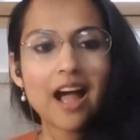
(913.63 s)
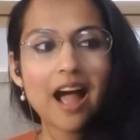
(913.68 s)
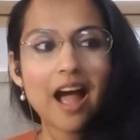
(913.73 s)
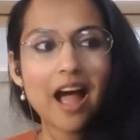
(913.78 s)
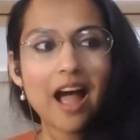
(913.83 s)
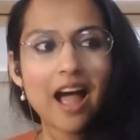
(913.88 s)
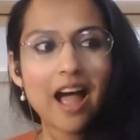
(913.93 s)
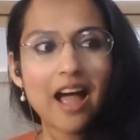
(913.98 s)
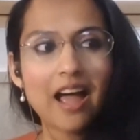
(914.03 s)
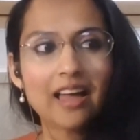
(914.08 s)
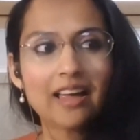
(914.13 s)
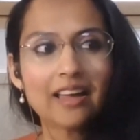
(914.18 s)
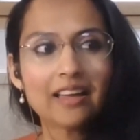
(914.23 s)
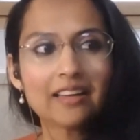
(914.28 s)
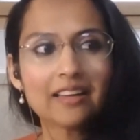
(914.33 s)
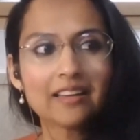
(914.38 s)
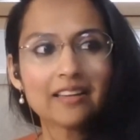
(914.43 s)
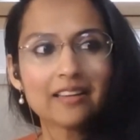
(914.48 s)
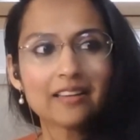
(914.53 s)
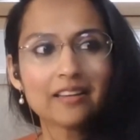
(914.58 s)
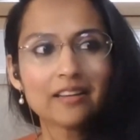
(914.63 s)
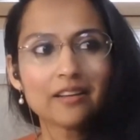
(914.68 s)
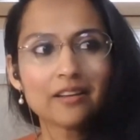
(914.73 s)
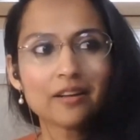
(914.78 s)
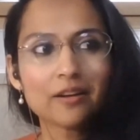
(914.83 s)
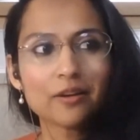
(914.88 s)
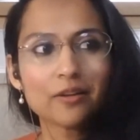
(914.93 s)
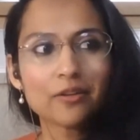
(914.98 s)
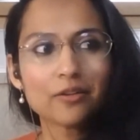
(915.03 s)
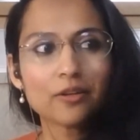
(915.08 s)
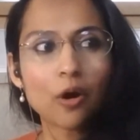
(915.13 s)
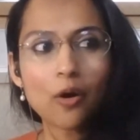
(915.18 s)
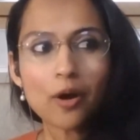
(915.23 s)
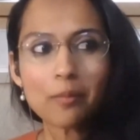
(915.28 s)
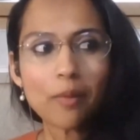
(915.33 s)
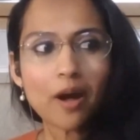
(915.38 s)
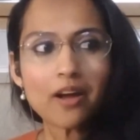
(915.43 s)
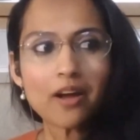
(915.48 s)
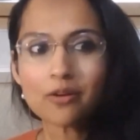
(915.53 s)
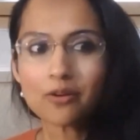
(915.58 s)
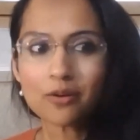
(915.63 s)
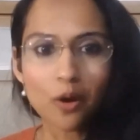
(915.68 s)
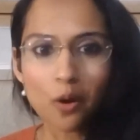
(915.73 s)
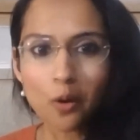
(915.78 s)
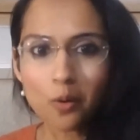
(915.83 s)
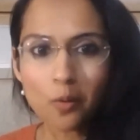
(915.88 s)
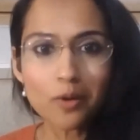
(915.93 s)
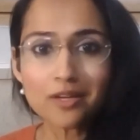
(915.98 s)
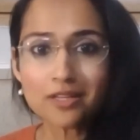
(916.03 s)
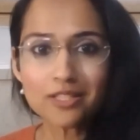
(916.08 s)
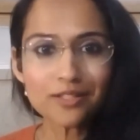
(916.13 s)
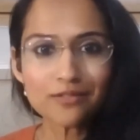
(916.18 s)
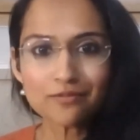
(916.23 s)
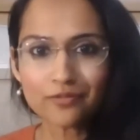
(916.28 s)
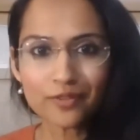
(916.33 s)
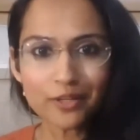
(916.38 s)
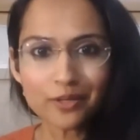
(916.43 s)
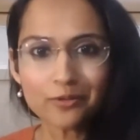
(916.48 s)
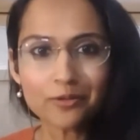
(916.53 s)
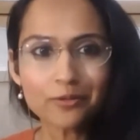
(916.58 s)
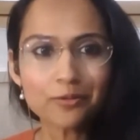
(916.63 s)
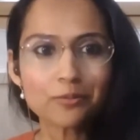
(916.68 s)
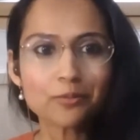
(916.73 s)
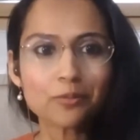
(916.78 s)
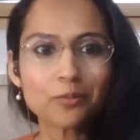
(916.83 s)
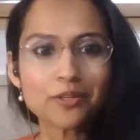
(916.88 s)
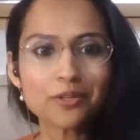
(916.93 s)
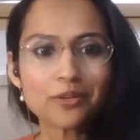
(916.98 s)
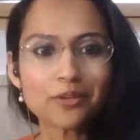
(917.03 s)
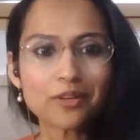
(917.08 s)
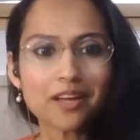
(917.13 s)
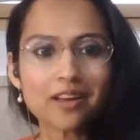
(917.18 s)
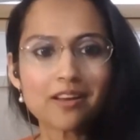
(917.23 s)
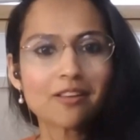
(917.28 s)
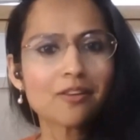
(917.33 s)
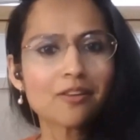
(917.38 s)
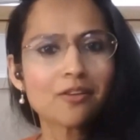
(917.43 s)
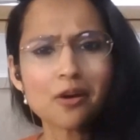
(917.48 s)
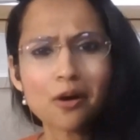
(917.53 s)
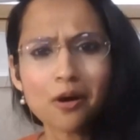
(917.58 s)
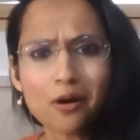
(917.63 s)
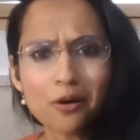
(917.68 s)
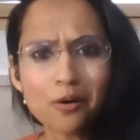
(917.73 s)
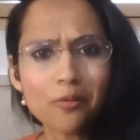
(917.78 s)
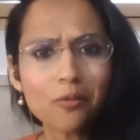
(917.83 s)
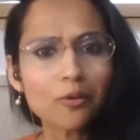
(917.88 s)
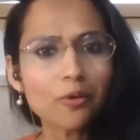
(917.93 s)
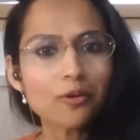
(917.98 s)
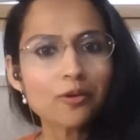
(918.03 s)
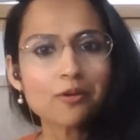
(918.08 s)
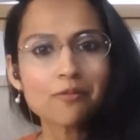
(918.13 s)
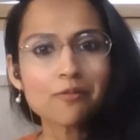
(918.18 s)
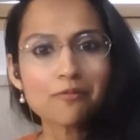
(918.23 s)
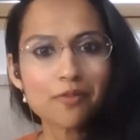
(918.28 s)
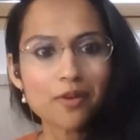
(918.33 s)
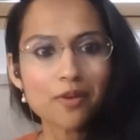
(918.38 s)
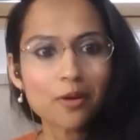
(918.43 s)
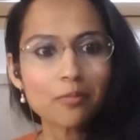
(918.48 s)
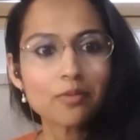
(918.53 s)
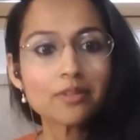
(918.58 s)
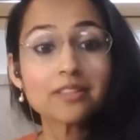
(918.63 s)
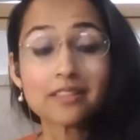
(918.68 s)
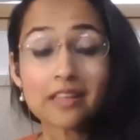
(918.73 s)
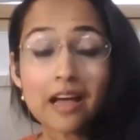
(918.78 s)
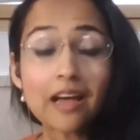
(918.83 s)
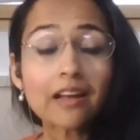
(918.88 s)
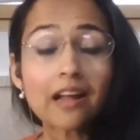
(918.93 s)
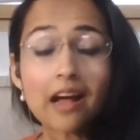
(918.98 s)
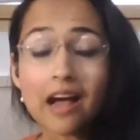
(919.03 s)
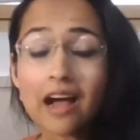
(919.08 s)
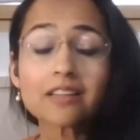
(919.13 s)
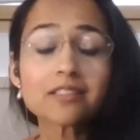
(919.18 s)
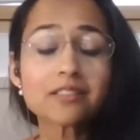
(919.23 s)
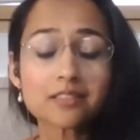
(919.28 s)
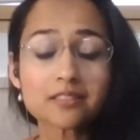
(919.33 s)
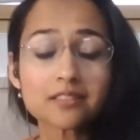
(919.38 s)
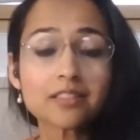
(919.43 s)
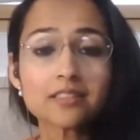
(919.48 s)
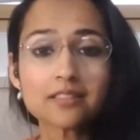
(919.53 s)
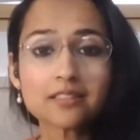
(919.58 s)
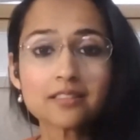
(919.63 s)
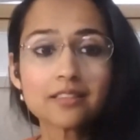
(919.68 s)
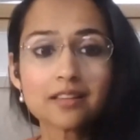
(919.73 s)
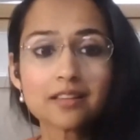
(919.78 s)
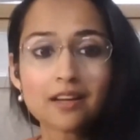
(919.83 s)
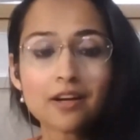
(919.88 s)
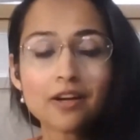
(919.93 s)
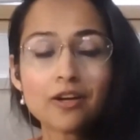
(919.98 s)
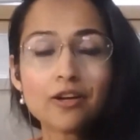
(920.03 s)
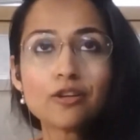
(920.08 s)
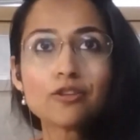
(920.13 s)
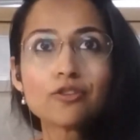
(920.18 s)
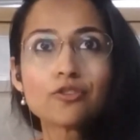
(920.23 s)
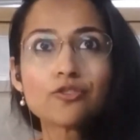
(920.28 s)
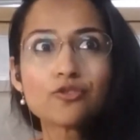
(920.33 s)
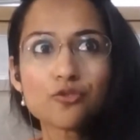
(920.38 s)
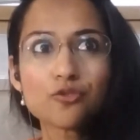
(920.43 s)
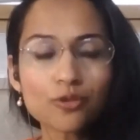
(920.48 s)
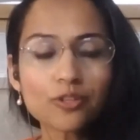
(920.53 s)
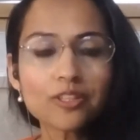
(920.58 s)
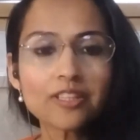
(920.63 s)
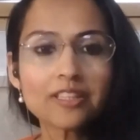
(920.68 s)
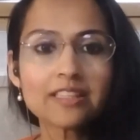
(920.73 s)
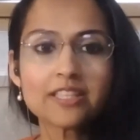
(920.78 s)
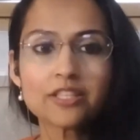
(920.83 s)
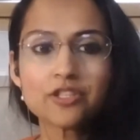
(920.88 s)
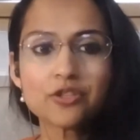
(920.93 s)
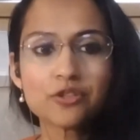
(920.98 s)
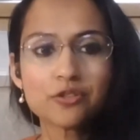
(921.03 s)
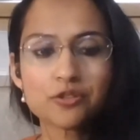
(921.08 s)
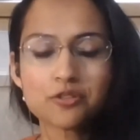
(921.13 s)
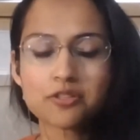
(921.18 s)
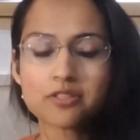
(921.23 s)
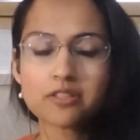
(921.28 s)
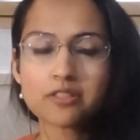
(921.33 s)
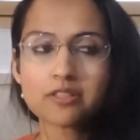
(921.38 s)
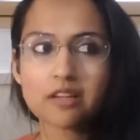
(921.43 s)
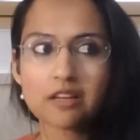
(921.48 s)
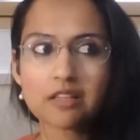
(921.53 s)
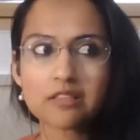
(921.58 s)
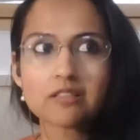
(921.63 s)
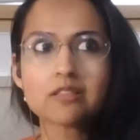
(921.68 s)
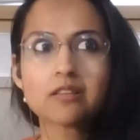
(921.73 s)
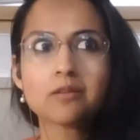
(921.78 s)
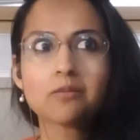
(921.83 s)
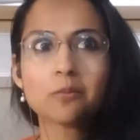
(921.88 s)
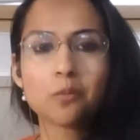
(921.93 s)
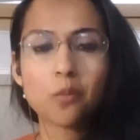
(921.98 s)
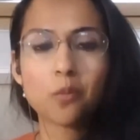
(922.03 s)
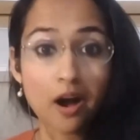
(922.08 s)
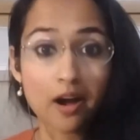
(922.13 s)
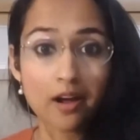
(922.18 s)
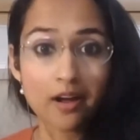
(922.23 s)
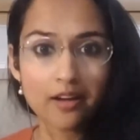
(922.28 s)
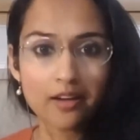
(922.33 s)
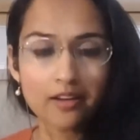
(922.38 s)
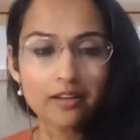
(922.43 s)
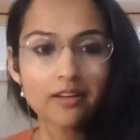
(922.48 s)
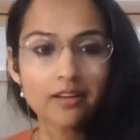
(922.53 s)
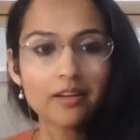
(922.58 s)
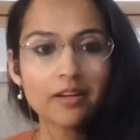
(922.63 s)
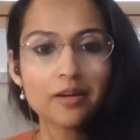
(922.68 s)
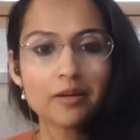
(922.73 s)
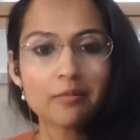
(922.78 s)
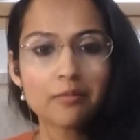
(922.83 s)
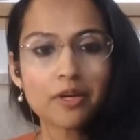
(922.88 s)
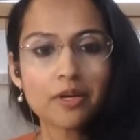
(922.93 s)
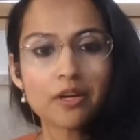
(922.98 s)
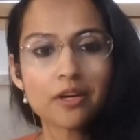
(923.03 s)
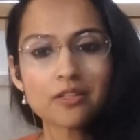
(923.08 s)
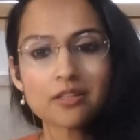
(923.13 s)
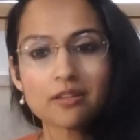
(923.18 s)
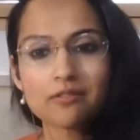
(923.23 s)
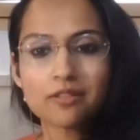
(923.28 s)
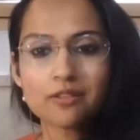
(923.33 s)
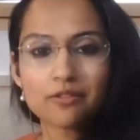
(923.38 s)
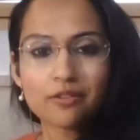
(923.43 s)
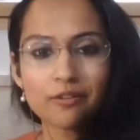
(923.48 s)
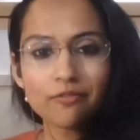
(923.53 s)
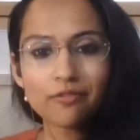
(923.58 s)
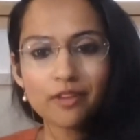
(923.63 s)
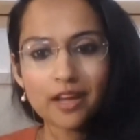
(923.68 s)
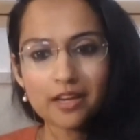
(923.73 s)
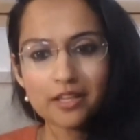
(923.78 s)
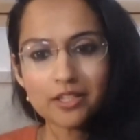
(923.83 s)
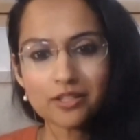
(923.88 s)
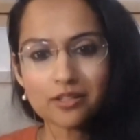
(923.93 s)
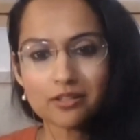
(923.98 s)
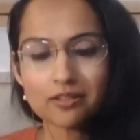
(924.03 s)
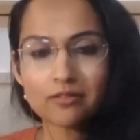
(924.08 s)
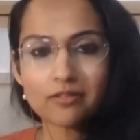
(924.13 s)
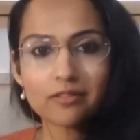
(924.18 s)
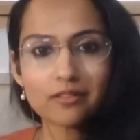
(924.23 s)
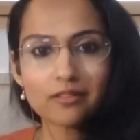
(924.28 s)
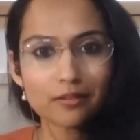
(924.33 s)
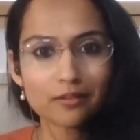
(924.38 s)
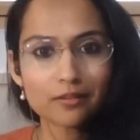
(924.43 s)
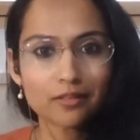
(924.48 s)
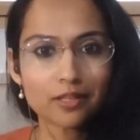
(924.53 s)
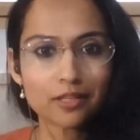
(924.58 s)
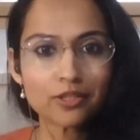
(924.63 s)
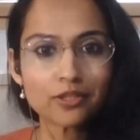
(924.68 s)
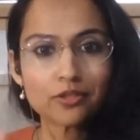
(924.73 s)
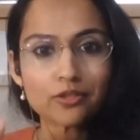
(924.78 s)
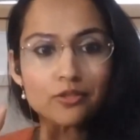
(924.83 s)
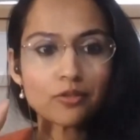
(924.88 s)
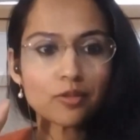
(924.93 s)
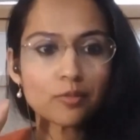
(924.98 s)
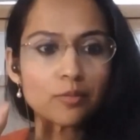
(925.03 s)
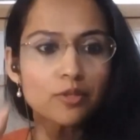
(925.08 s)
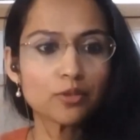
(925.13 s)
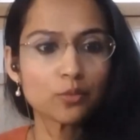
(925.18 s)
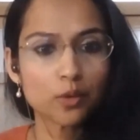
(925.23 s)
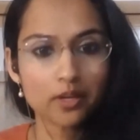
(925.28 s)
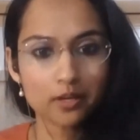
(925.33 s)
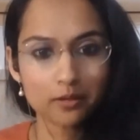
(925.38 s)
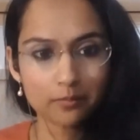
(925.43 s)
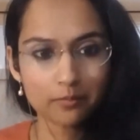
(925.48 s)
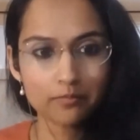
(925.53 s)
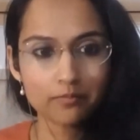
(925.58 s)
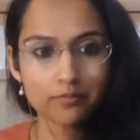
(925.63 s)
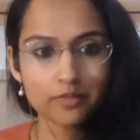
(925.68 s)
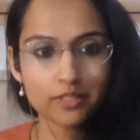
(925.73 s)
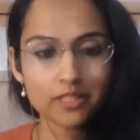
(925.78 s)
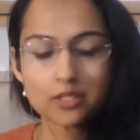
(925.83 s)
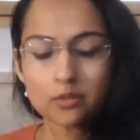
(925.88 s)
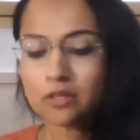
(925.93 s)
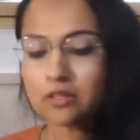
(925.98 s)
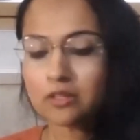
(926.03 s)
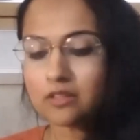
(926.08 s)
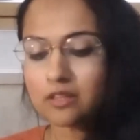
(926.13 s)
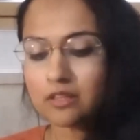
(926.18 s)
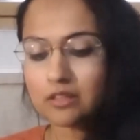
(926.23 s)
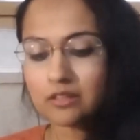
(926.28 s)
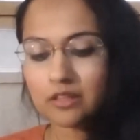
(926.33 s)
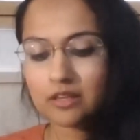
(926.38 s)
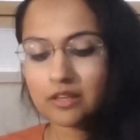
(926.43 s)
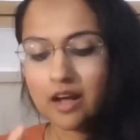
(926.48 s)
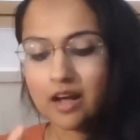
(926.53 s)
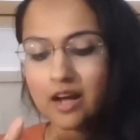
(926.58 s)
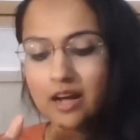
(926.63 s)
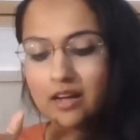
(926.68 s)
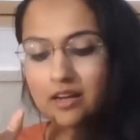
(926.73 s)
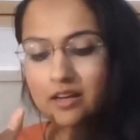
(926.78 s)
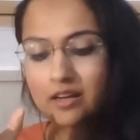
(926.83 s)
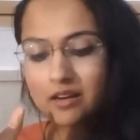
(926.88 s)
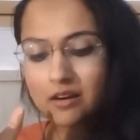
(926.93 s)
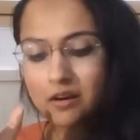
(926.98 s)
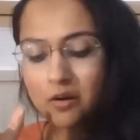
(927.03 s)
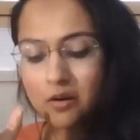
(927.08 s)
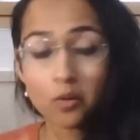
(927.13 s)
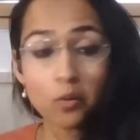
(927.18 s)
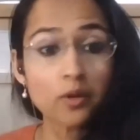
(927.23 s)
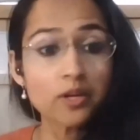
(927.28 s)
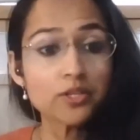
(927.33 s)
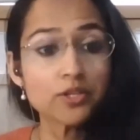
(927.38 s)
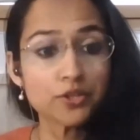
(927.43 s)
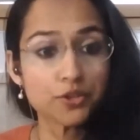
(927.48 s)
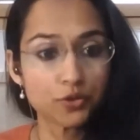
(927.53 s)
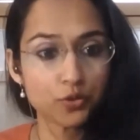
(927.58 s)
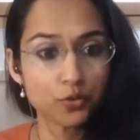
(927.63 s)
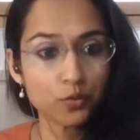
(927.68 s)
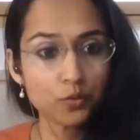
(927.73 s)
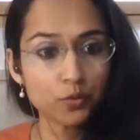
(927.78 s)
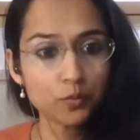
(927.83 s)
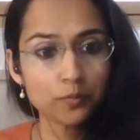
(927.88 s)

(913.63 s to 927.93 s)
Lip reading: And though it might not always feel when you get a no or you fail, but that actually truly leads you to success. Why? Because of the reflection that you do in between. That's one thing that I always do.